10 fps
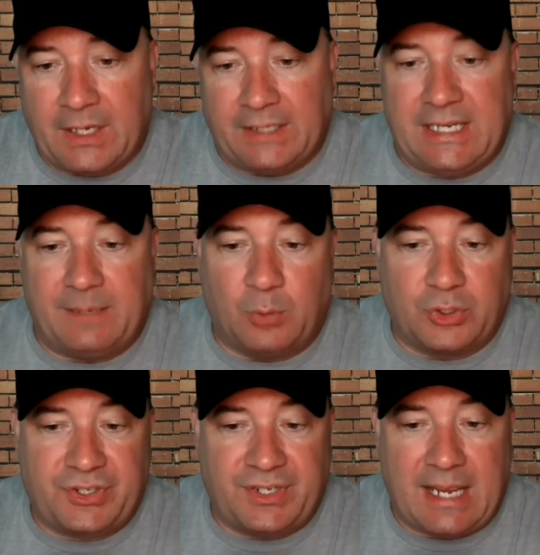He had more
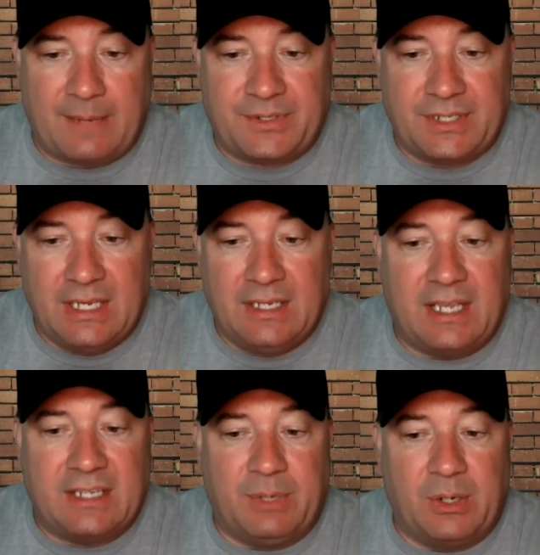snaps
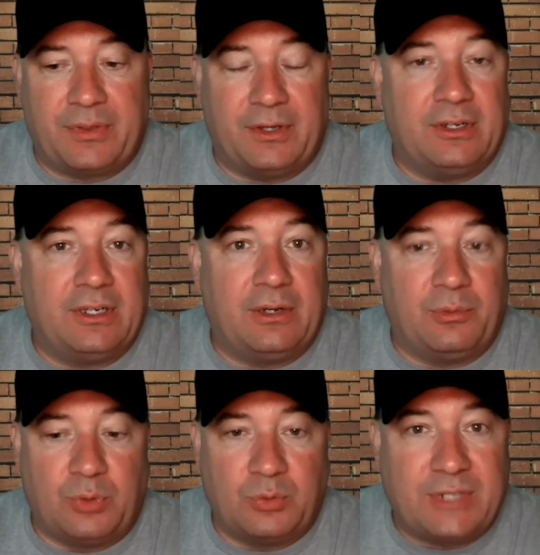as both a
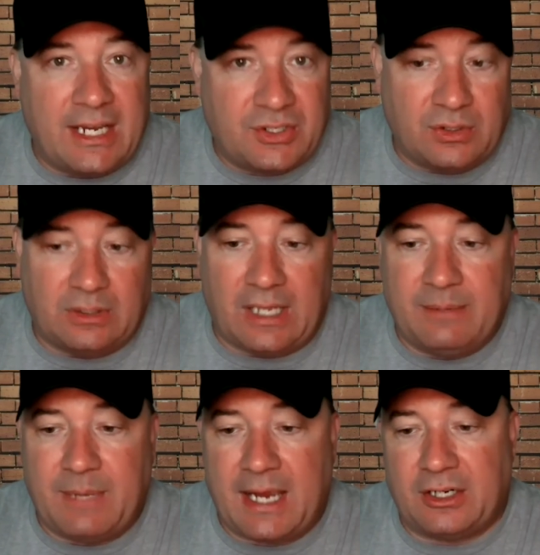rotational
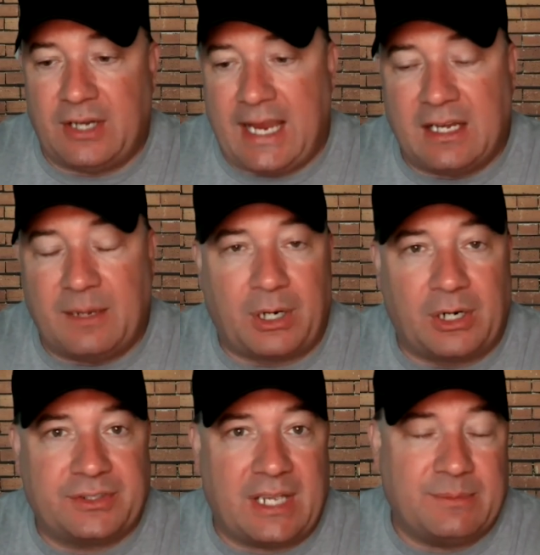linebacker and a
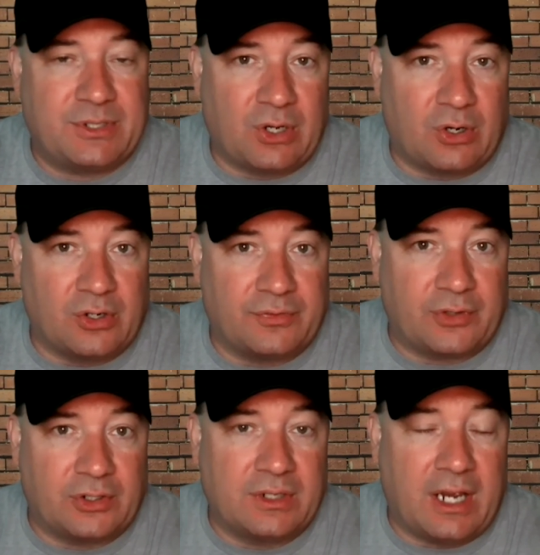part-time starter
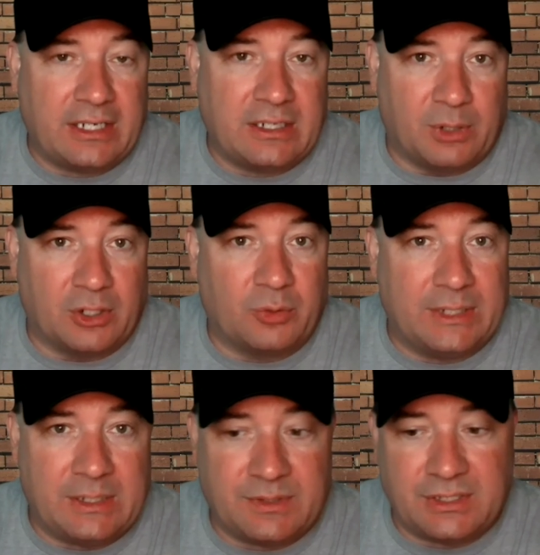for Eichenberg when
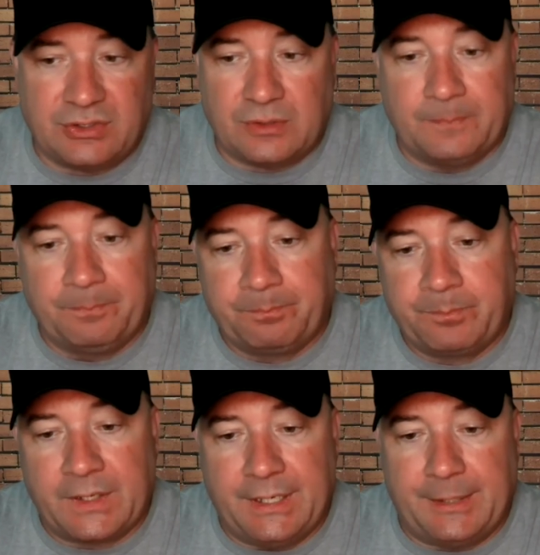he was injured.
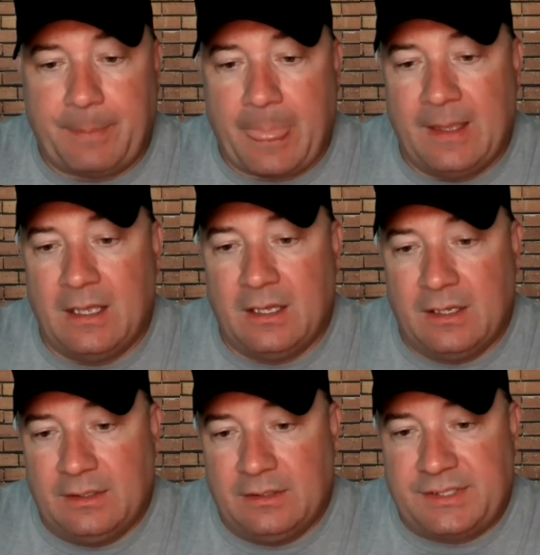
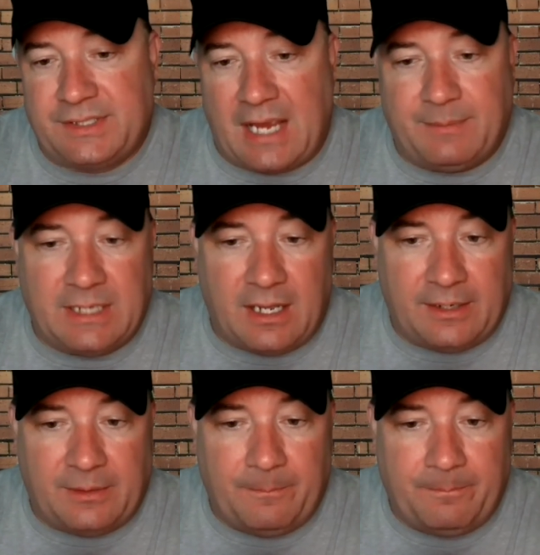
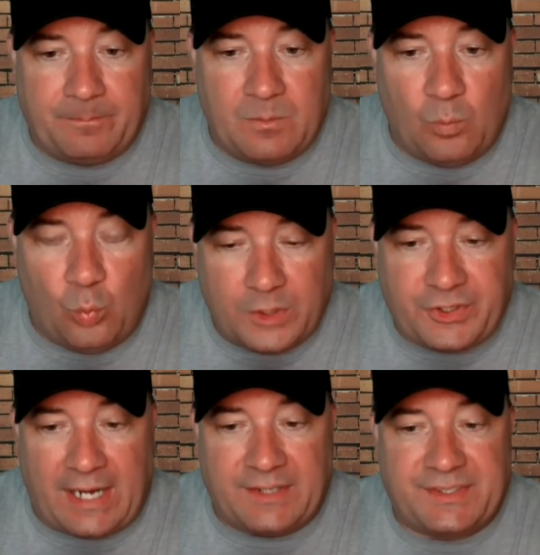Simon was
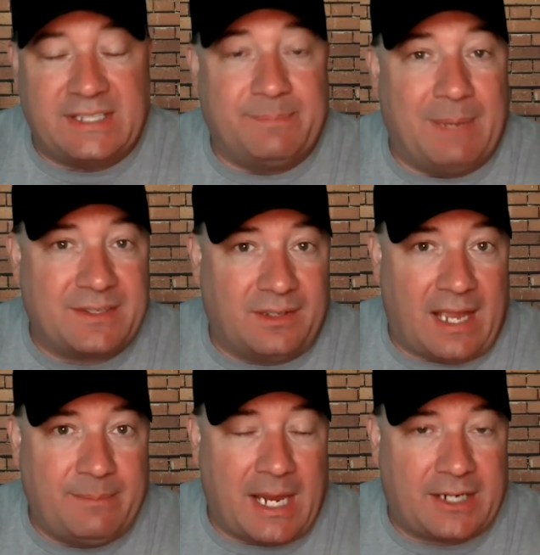Ohio State's best
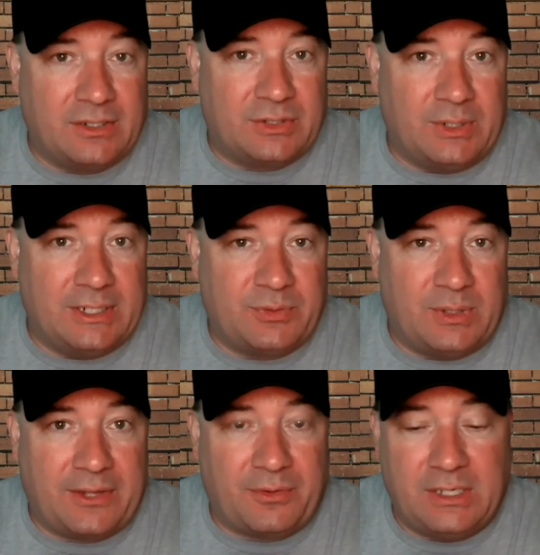linebacker in
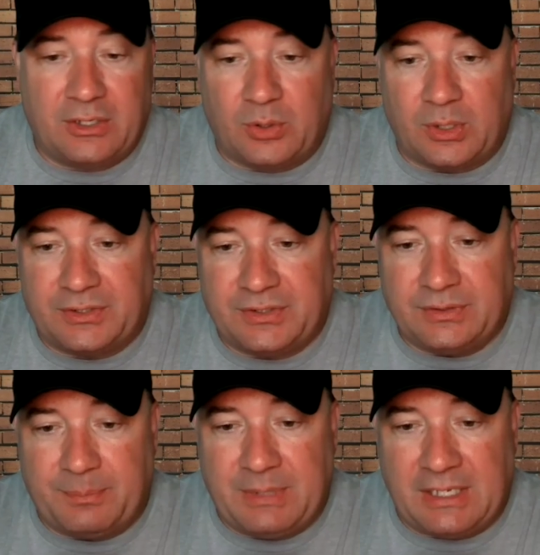2023, according to
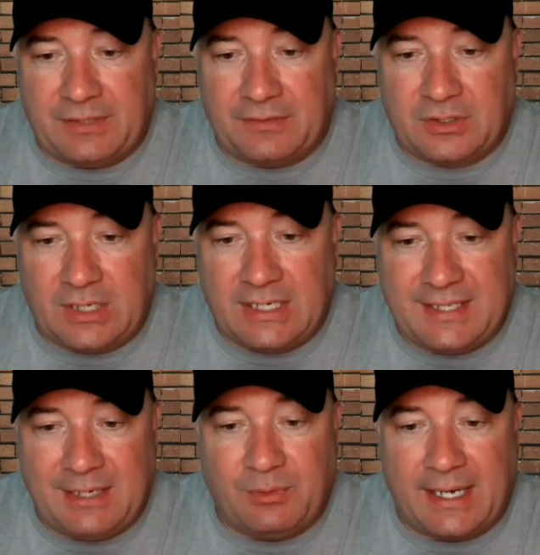the PFF grades.
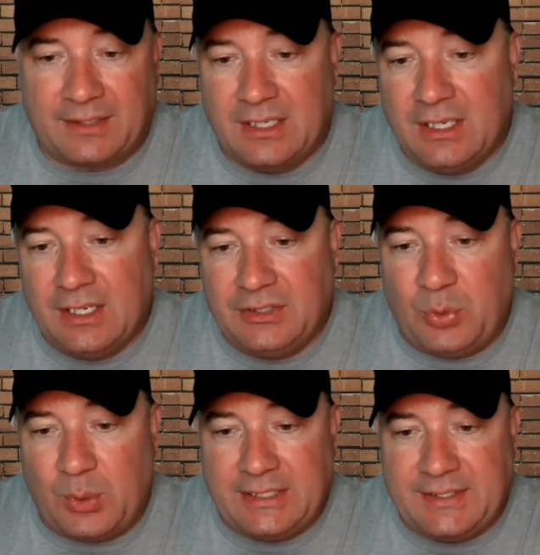He ranked
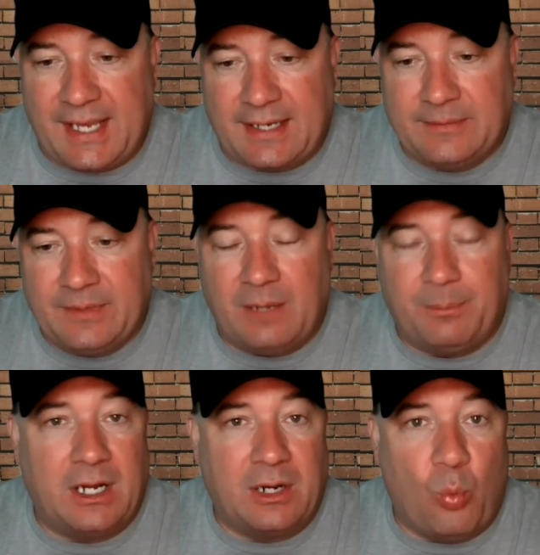22nd
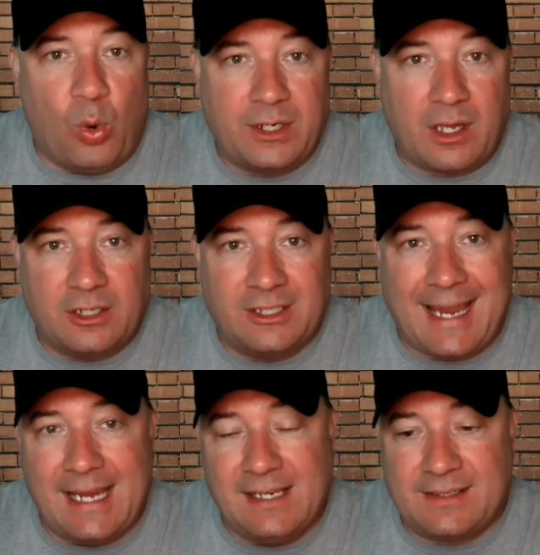among
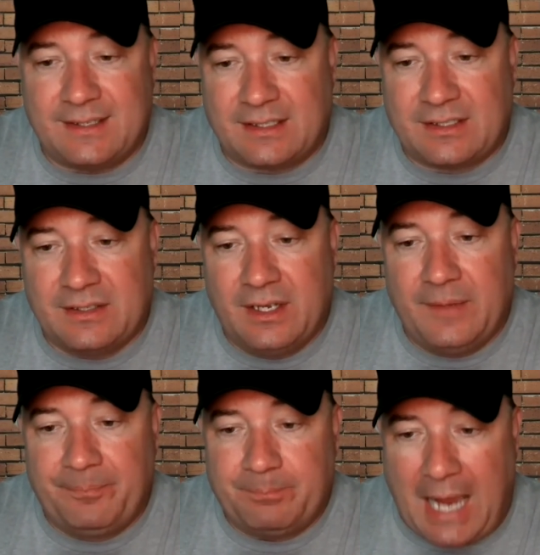186
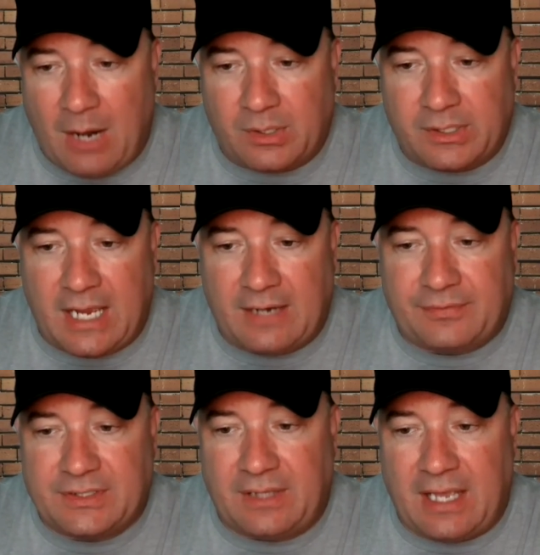power
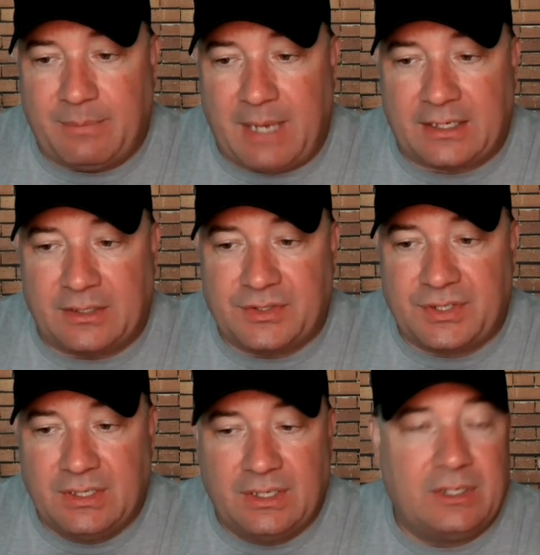conference linebackers
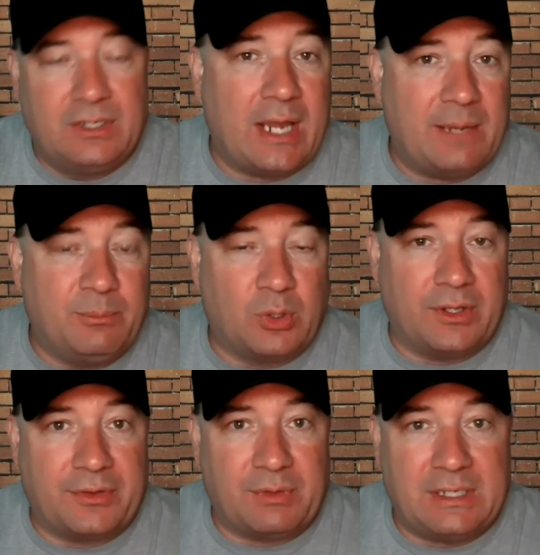who had more
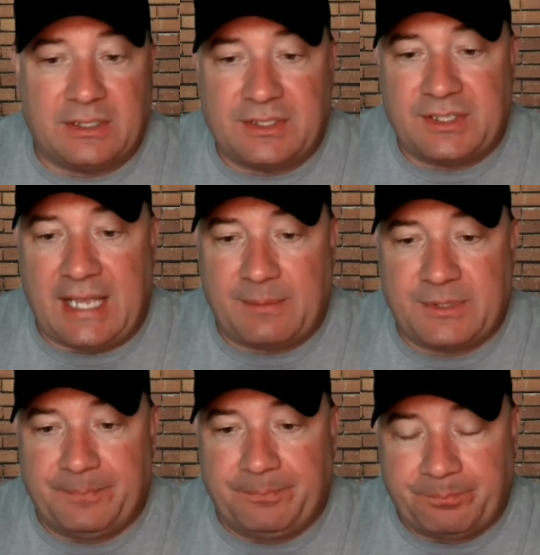than 300 snaps.